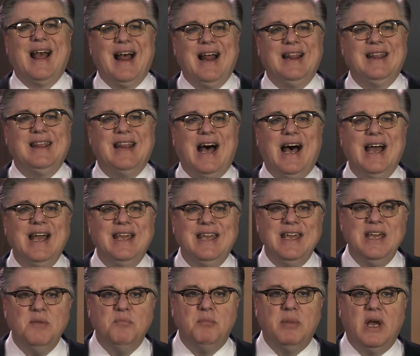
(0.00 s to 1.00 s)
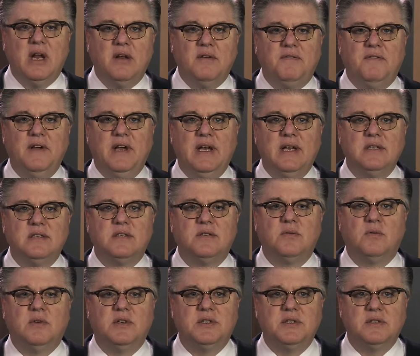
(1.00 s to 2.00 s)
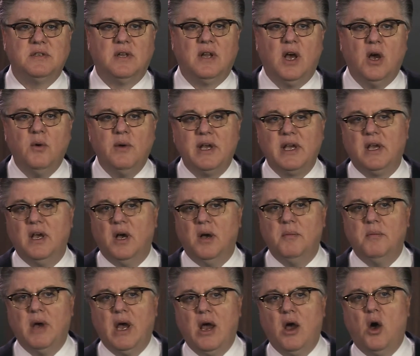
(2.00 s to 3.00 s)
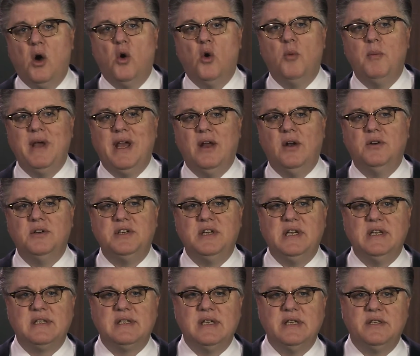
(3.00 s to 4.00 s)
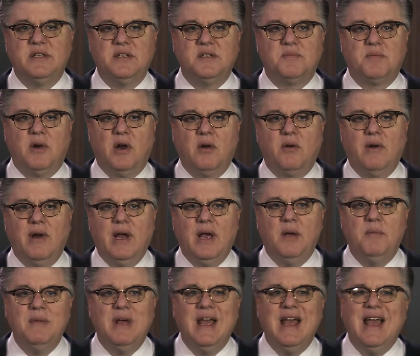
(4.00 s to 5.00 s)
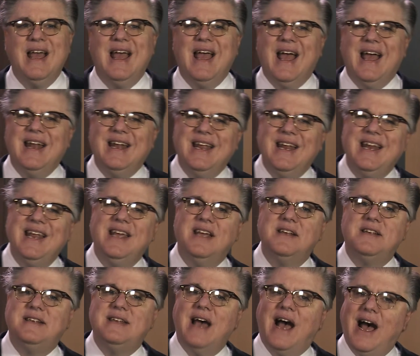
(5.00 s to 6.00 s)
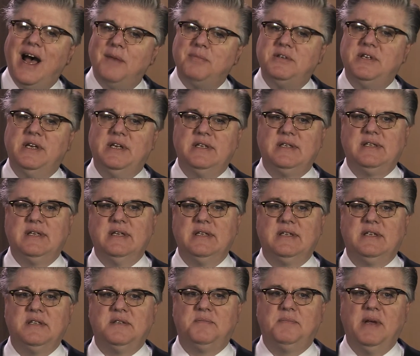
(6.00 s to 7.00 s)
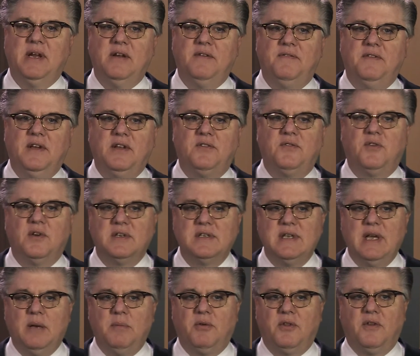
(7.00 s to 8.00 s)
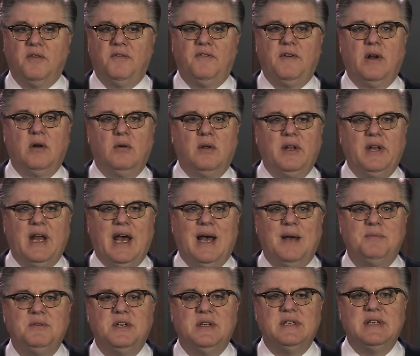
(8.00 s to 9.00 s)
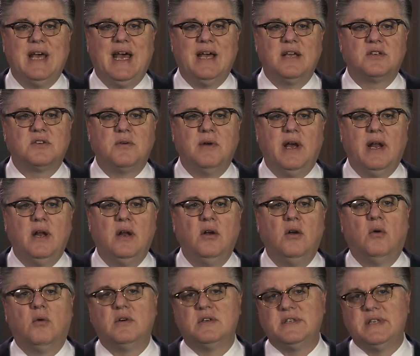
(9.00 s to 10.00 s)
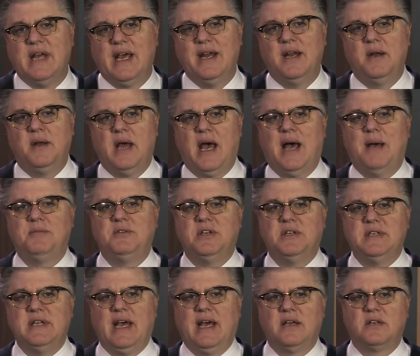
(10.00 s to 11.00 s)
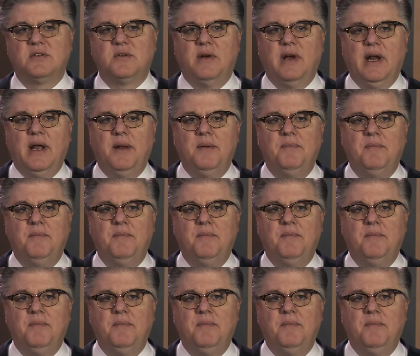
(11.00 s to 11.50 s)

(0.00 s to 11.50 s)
LIHEAP benefits, which is Low Income Home Energy Assistance Program, and any adoption assistance benefits, for example, the Federal Adoption Tax Credit or State Adoption Tax Credit.